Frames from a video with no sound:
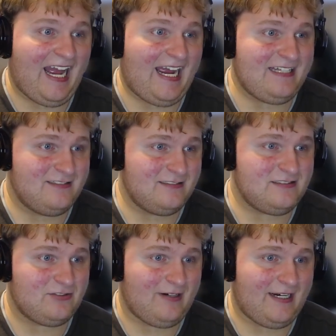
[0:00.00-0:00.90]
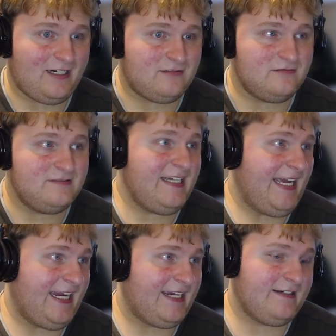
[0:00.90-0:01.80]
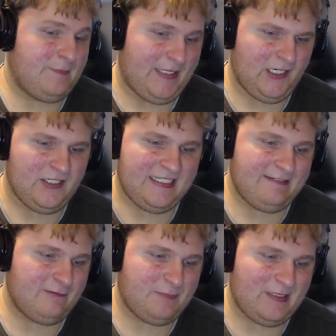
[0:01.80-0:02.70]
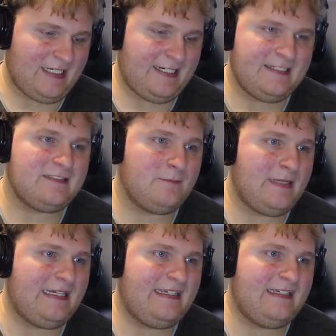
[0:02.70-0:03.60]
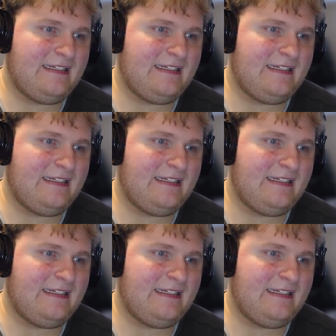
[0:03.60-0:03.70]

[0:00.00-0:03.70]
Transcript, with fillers: I looked around and apparently they were planning to make